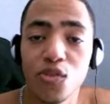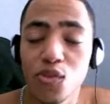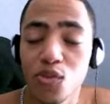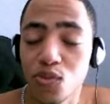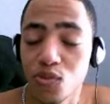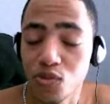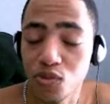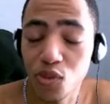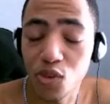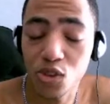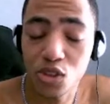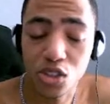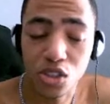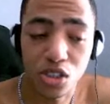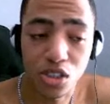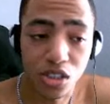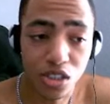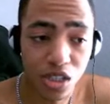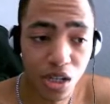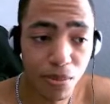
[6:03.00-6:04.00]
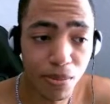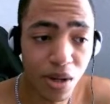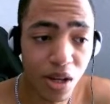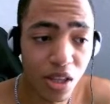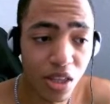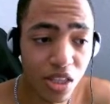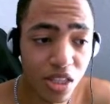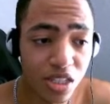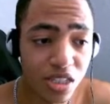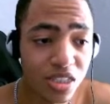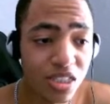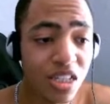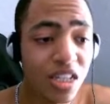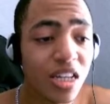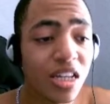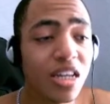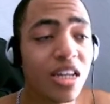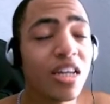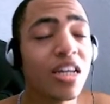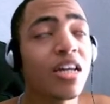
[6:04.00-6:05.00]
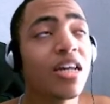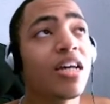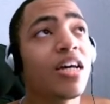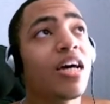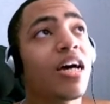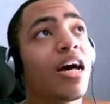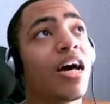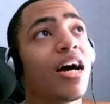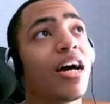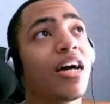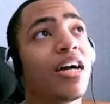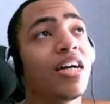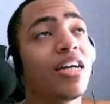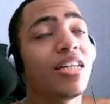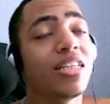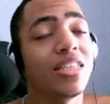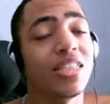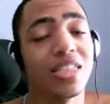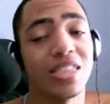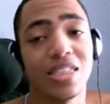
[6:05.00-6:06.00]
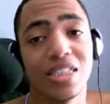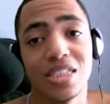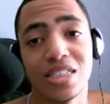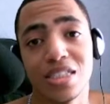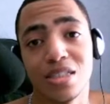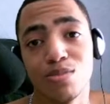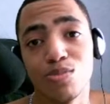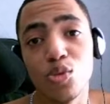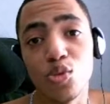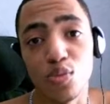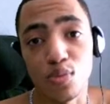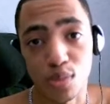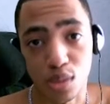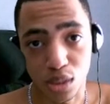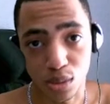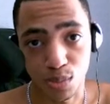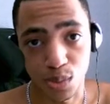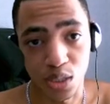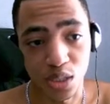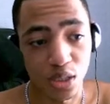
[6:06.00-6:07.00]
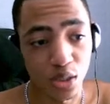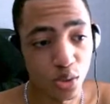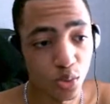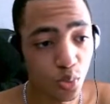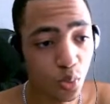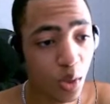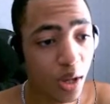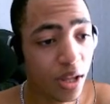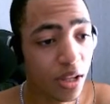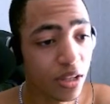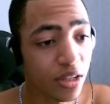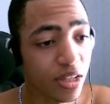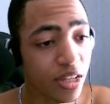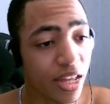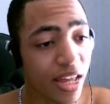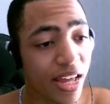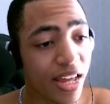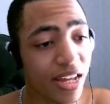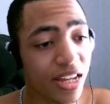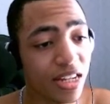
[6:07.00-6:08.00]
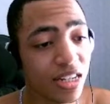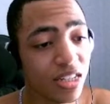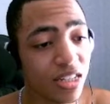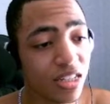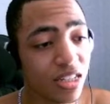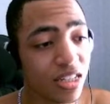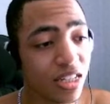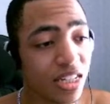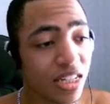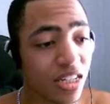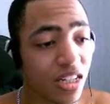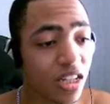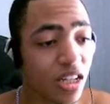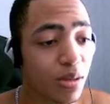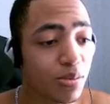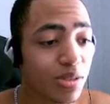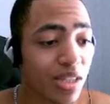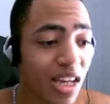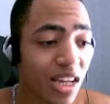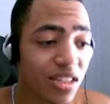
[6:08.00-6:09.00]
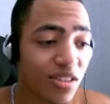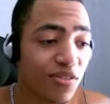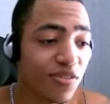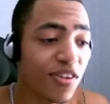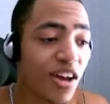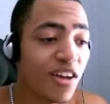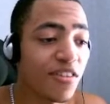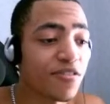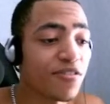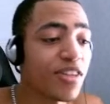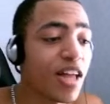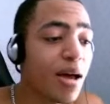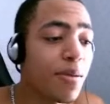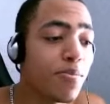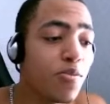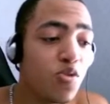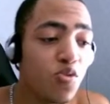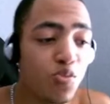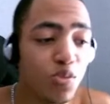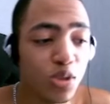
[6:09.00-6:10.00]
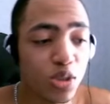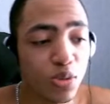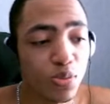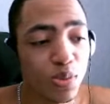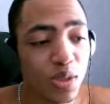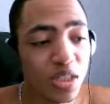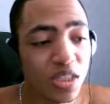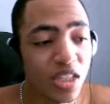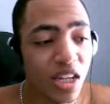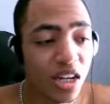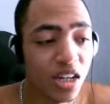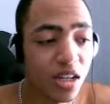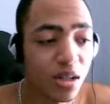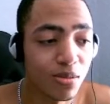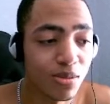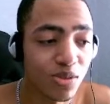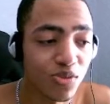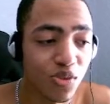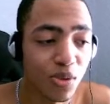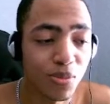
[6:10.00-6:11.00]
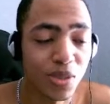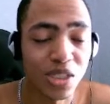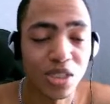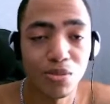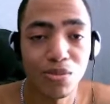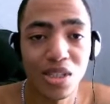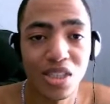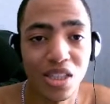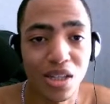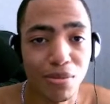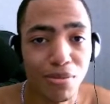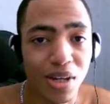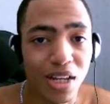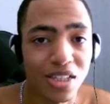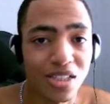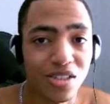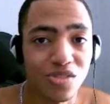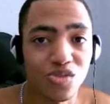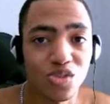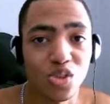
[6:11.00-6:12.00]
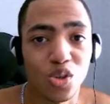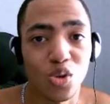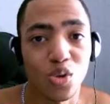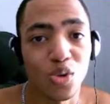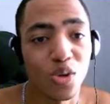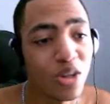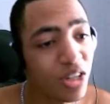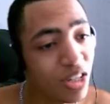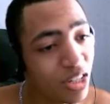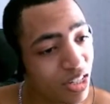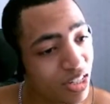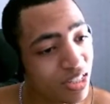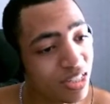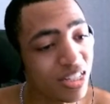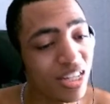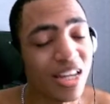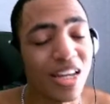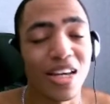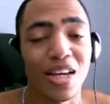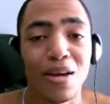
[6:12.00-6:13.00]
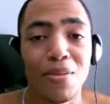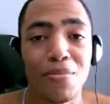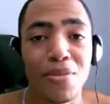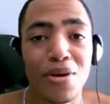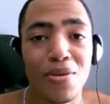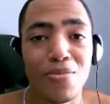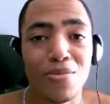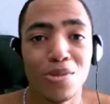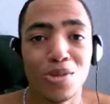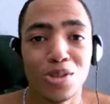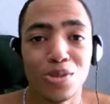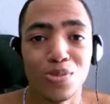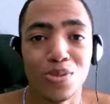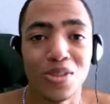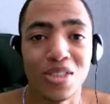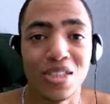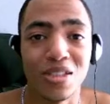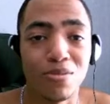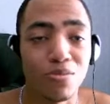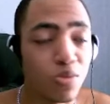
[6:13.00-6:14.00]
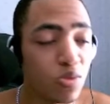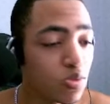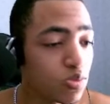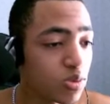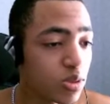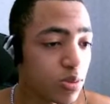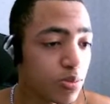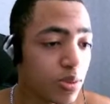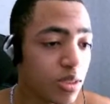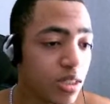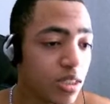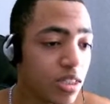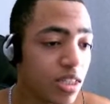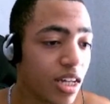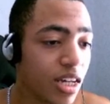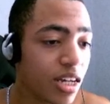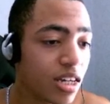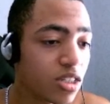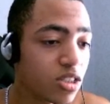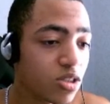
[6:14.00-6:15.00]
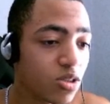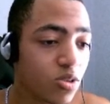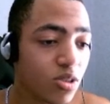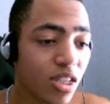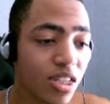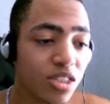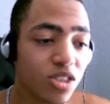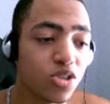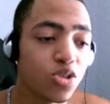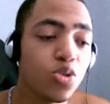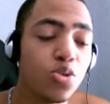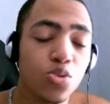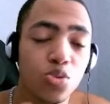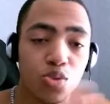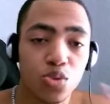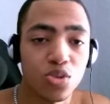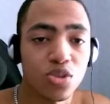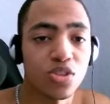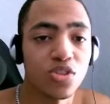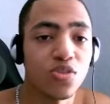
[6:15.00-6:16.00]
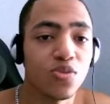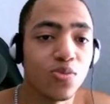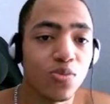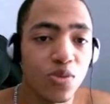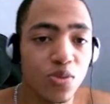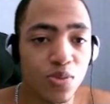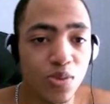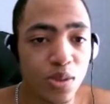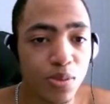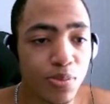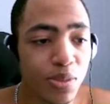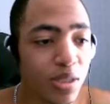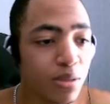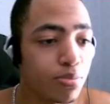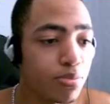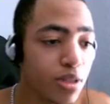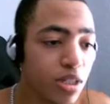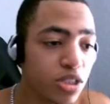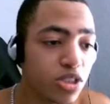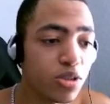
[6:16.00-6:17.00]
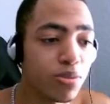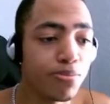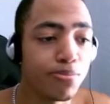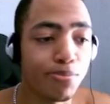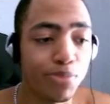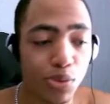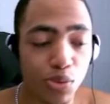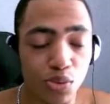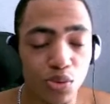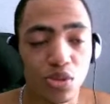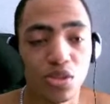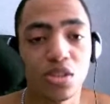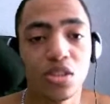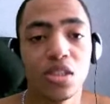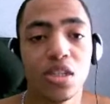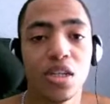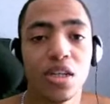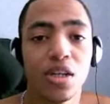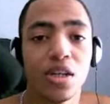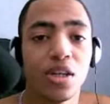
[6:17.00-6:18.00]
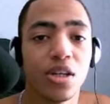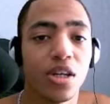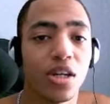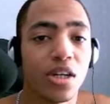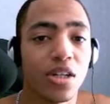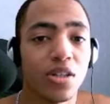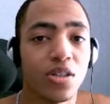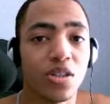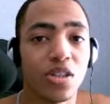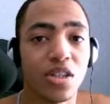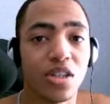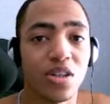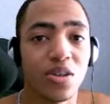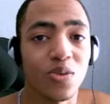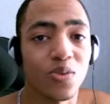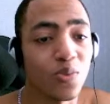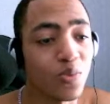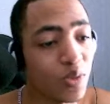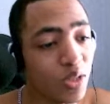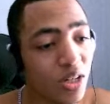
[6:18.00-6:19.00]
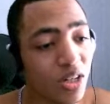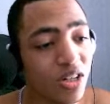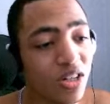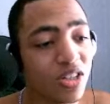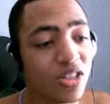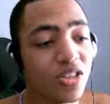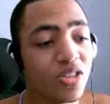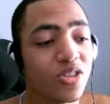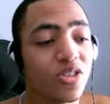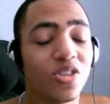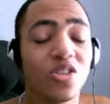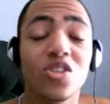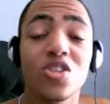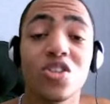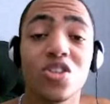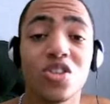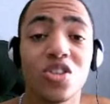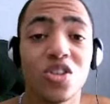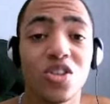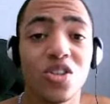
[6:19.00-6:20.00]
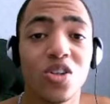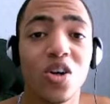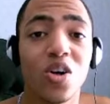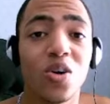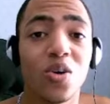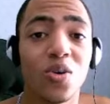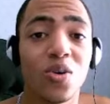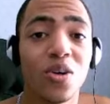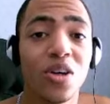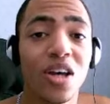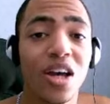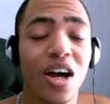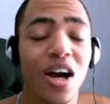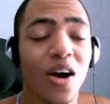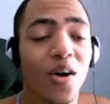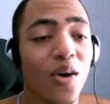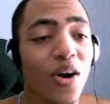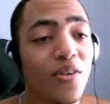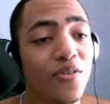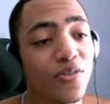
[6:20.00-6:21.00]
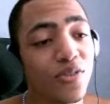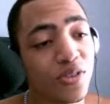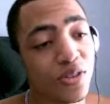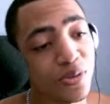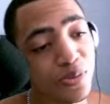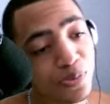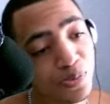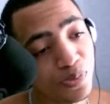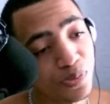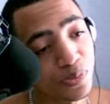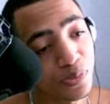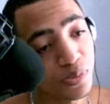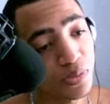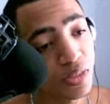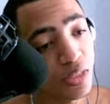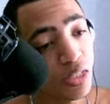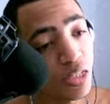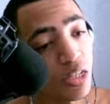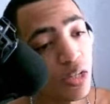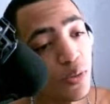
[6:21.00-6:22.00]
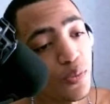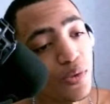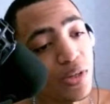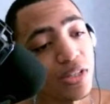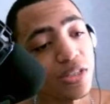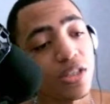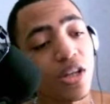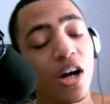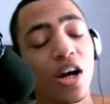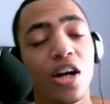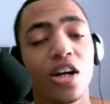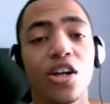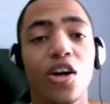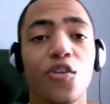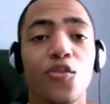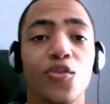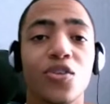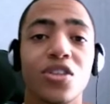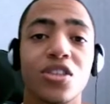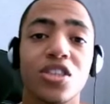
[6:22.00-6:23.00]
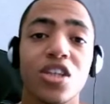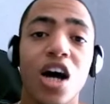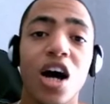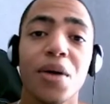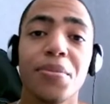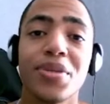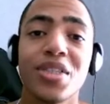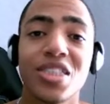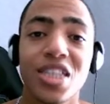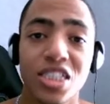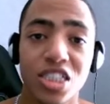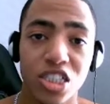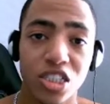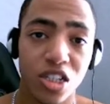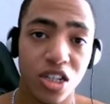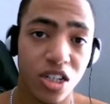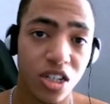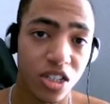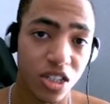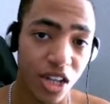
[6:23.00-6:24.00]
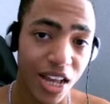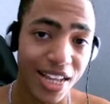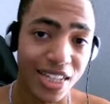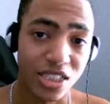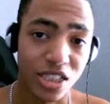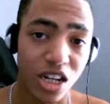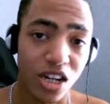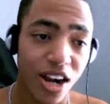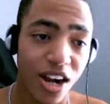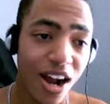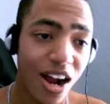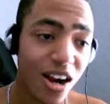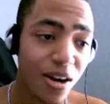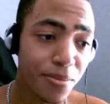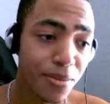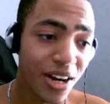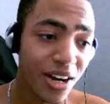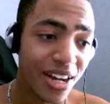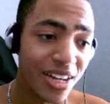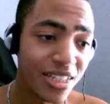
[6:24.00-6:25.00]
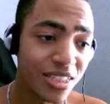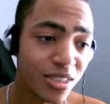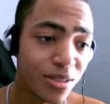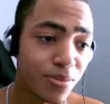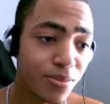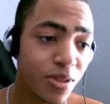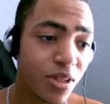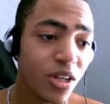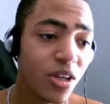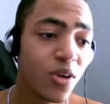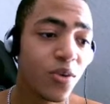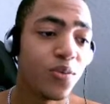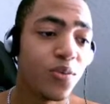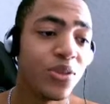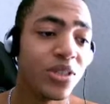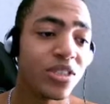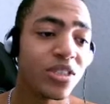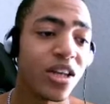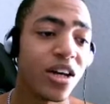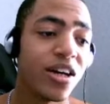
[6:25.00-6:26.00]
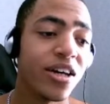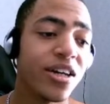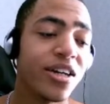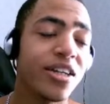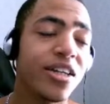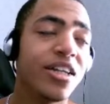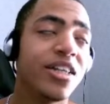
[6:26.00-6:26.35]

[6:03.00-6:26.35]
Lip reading: fortunately about this is movement speed as well, and Eclipse has 5 flat movement speed that comes from its mythic passive, so you're getting a bit of movement speed there. So that's 2 sources of movement speed plus your boots, and we are good to go. However, we started off with Tabis as our armor item. We started